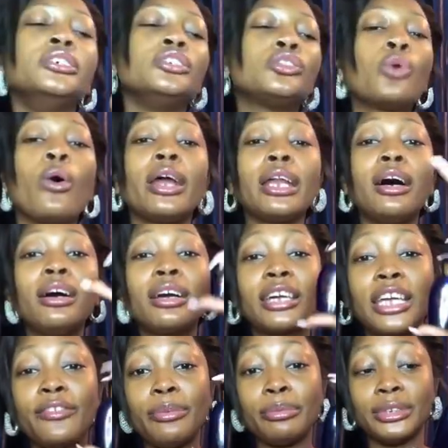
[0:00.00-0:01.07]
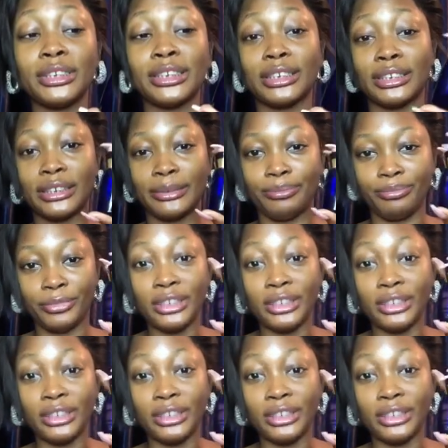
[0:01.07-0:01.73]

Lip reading: So I now give him this cream,